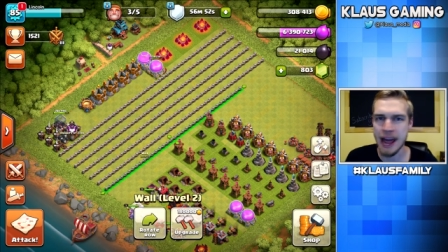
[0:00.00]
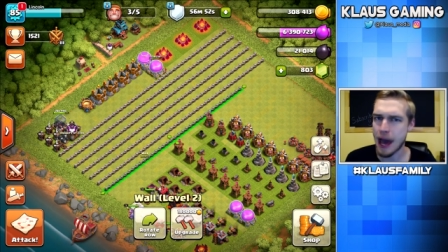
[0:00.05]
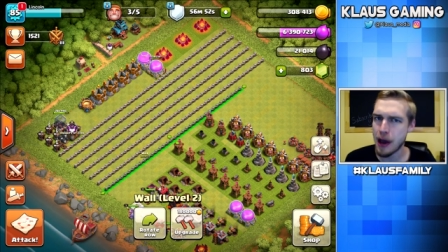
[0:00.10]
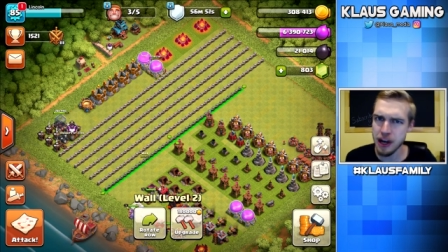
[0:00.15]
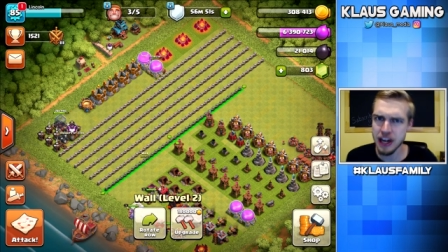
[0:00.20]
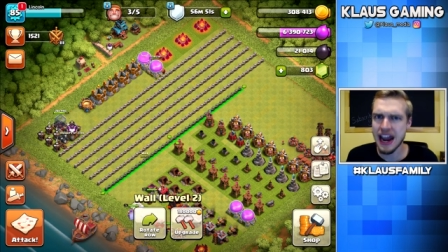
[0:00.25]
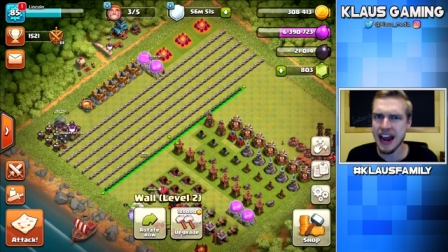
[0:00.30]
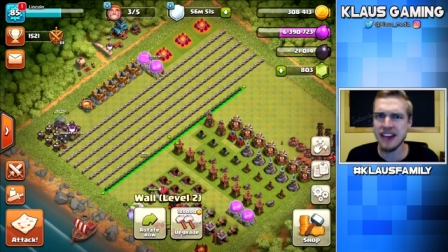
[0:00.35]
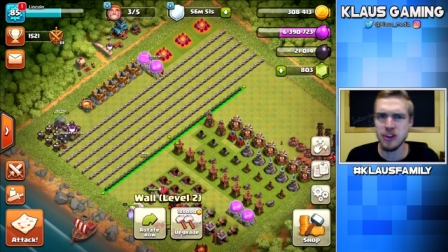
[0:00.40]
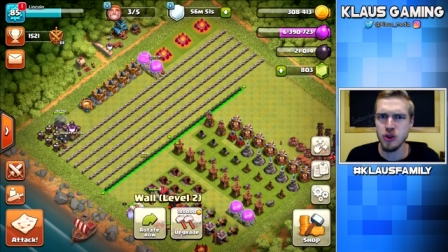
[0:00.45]
How
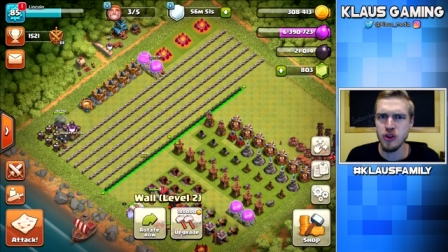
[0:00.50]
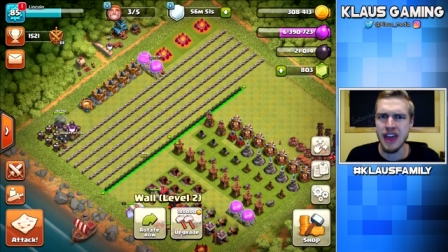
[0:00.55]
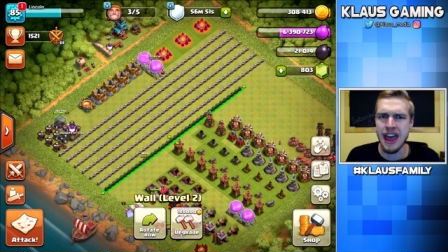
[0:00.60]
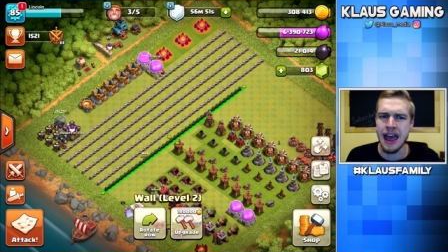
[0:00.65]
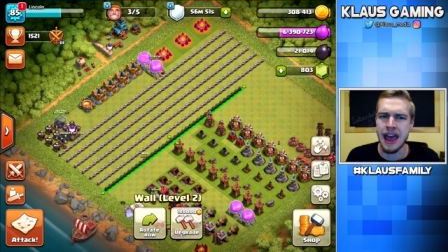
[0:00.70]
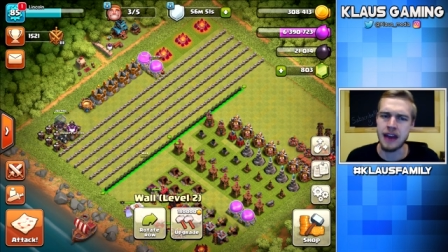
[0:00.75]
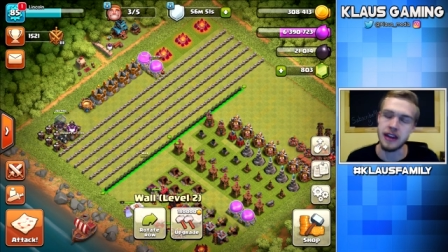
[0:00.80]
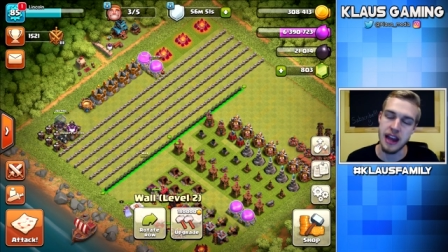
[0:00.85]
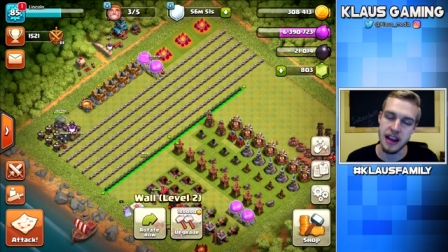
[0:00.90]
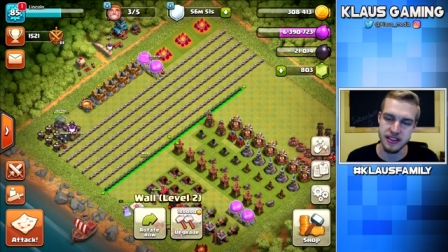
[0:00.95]
did I do
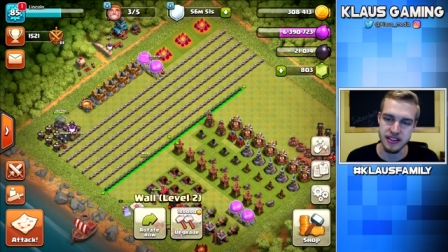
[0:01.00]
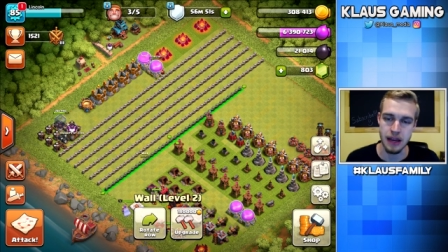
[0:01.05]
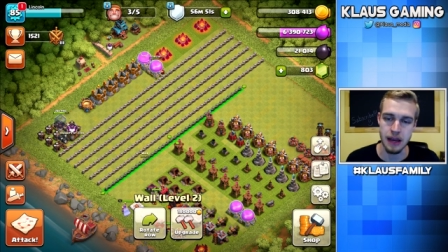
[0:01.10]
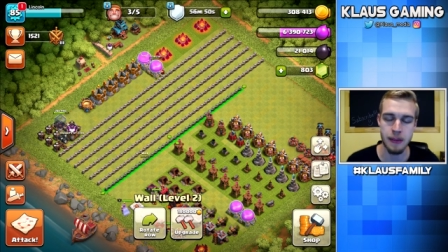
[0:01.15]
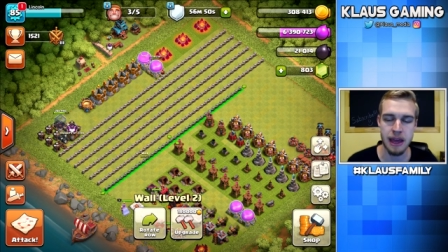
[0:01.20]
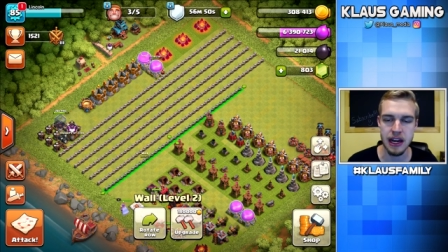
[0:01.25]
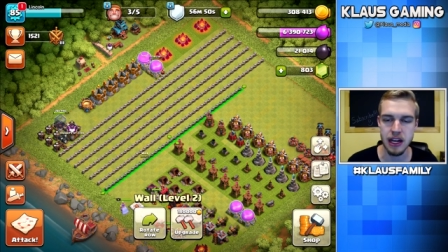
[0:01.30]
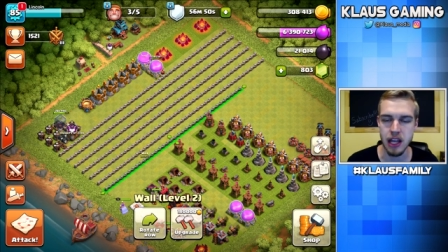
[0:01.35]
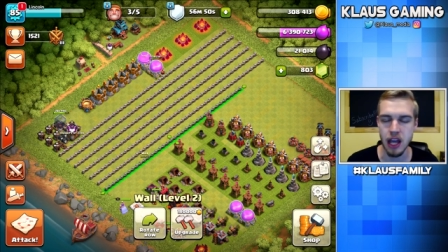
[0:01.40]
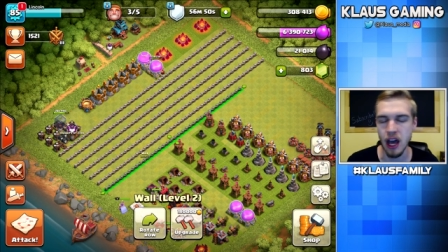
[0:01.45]
that? Yes, I
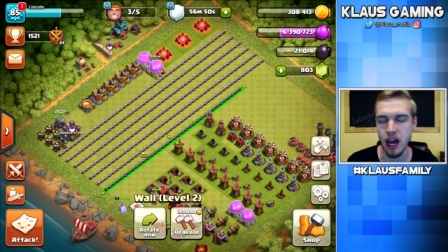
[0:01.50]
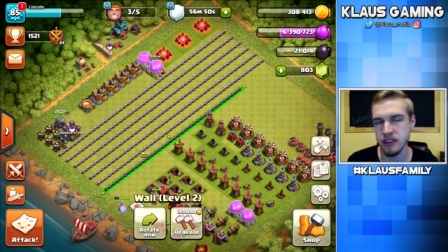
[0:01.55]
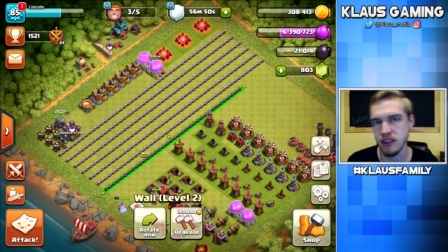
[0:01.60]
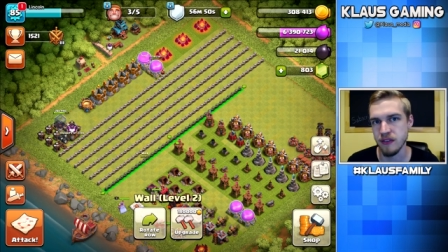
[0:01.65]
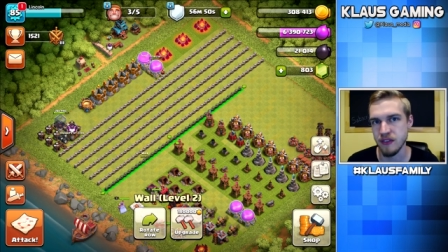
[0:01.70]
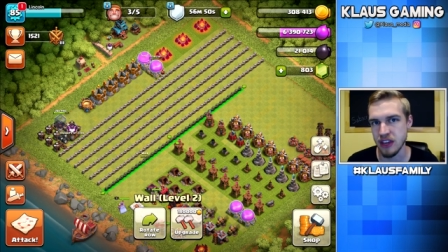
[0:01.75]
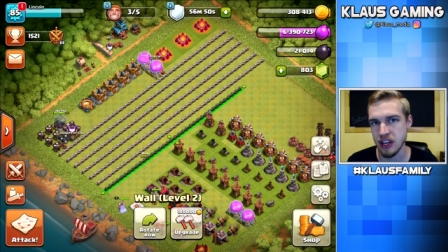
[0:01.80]
made a cut in the